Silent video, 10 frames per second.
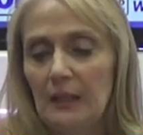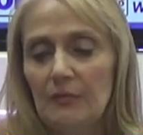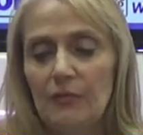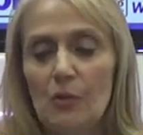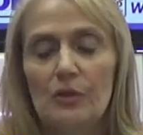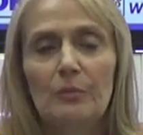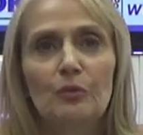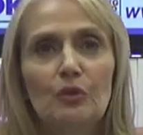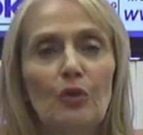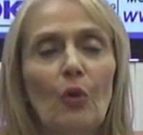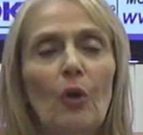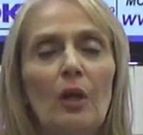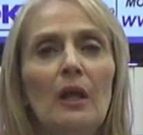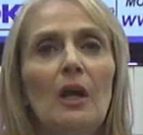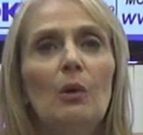and of course, I'm sure you're
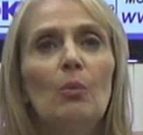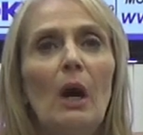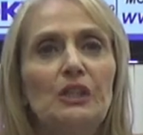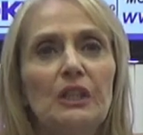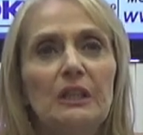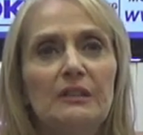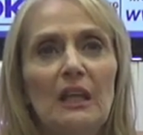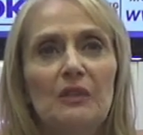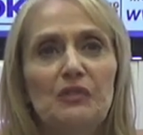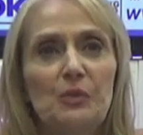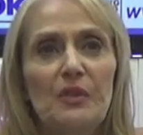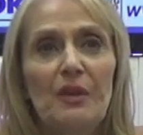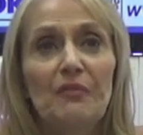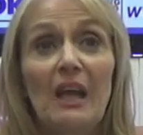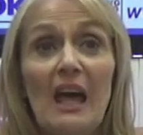all watching the television with
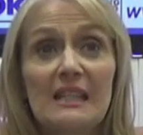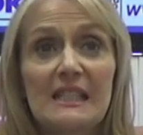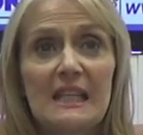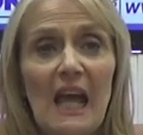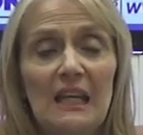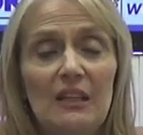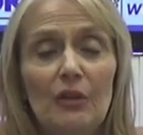Afghanistan.